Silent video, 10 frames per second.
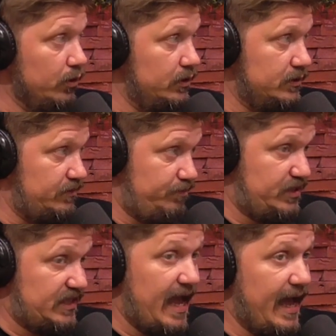and it's
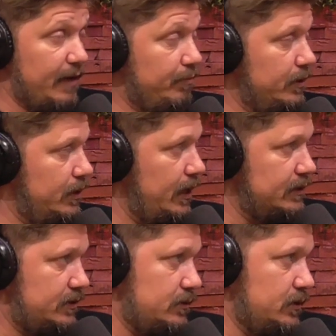sad, but
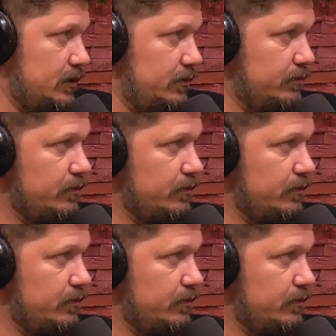that's, you know.